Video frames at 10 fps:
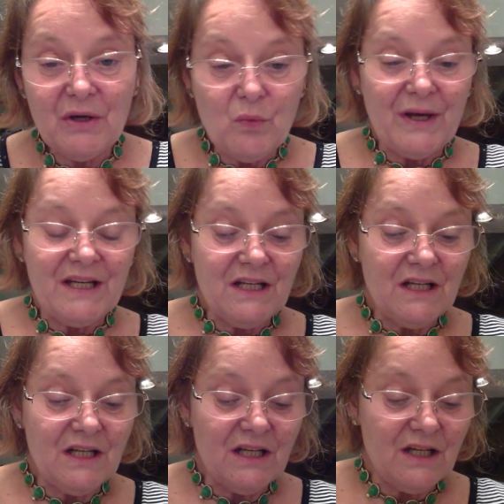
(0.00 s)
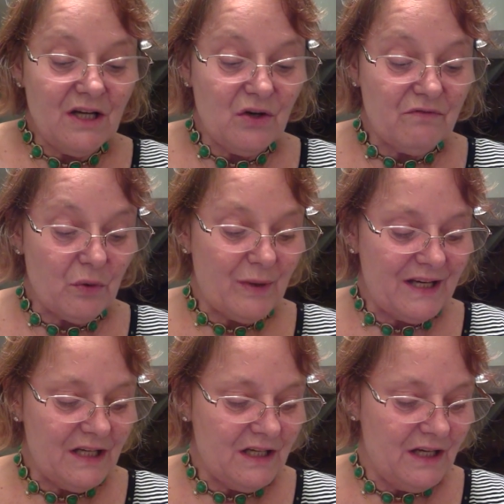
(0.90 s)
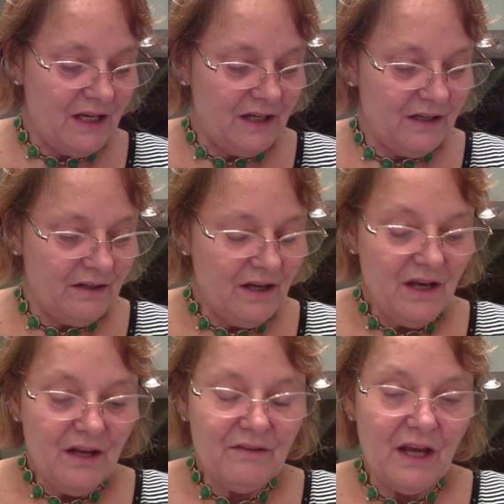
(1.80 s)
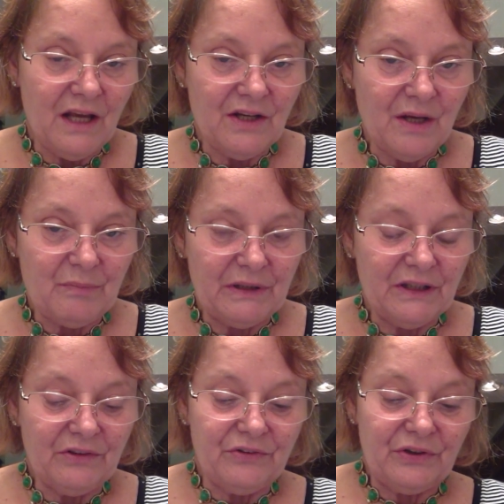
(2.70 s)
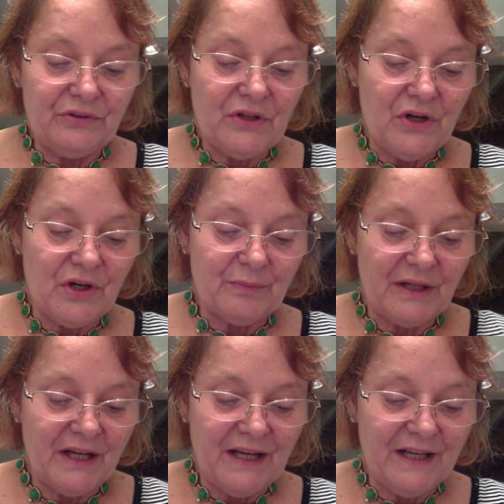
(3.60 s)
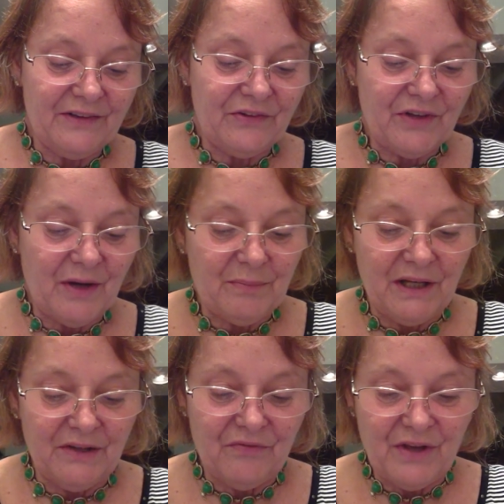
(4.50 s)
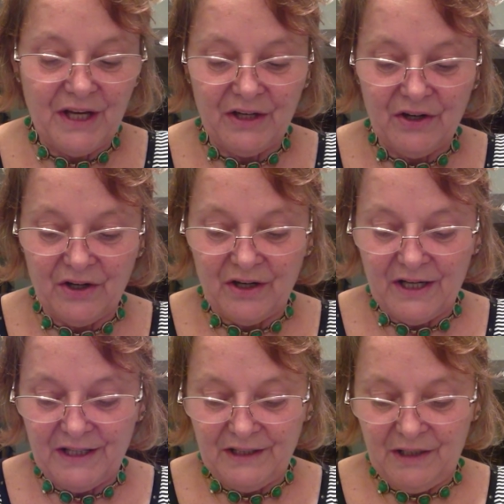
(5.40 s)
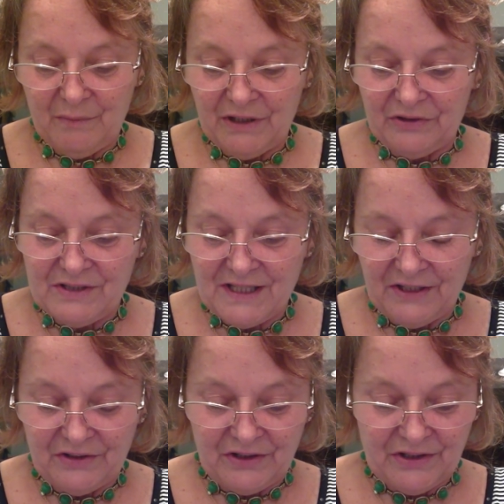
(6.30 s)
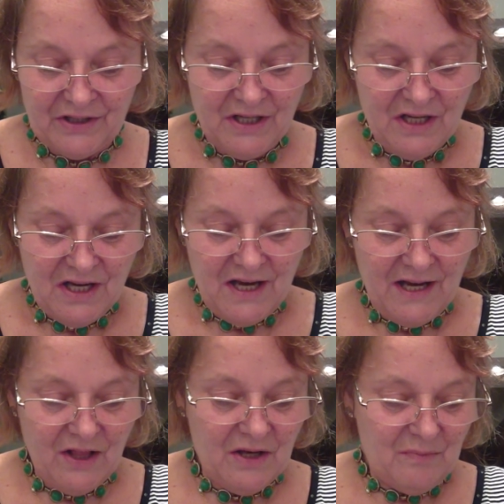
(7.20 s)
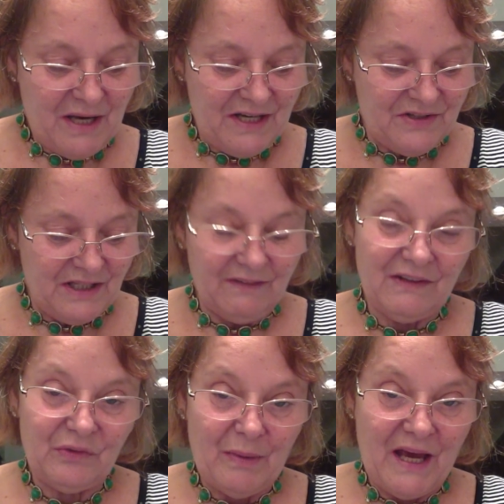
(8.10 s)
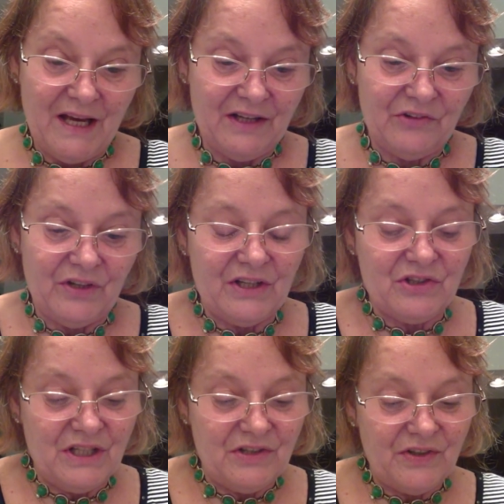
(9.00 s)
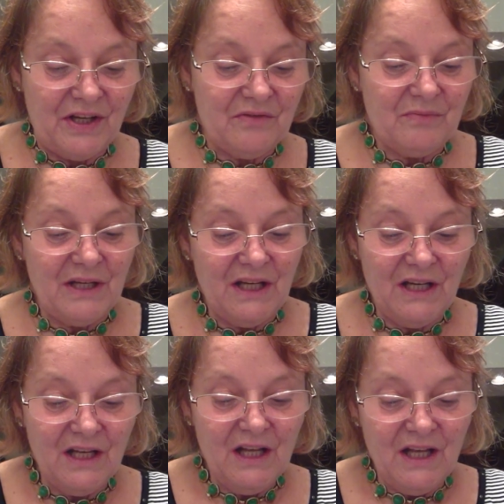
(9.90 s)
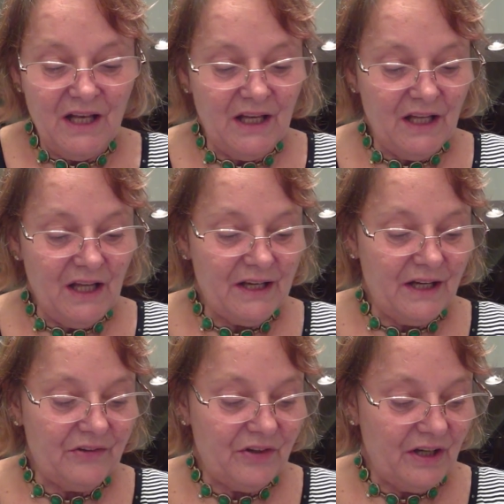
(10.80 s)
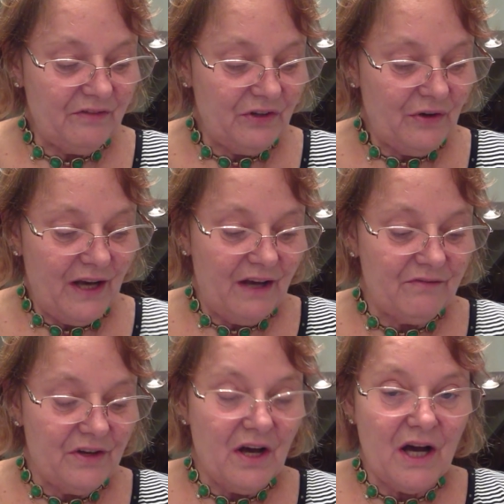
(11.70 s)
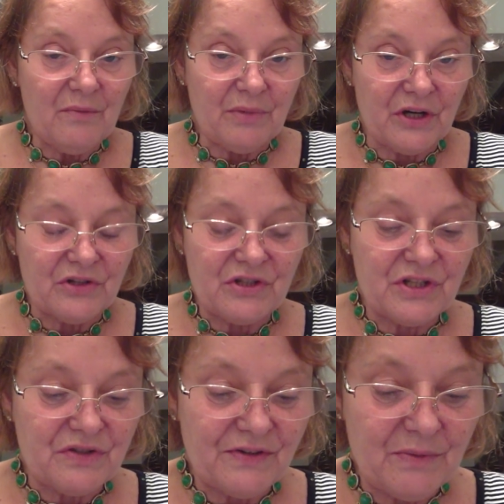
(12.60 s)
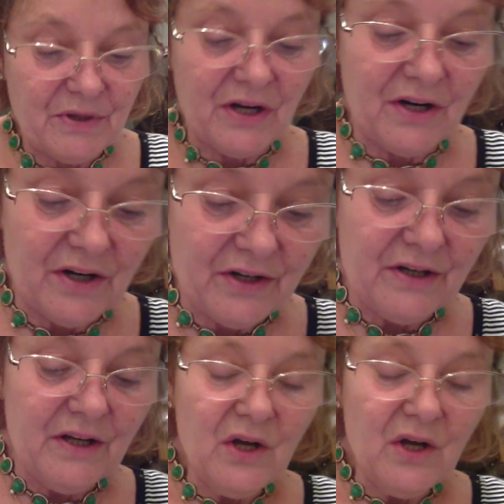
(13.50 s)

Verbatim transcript: bit winded, overwinded, and they end up a little too long, but I had to stop and thank her. I had to email her and tell her how amazing this bag is that she sent me. And like I said, if you have not purchased from her,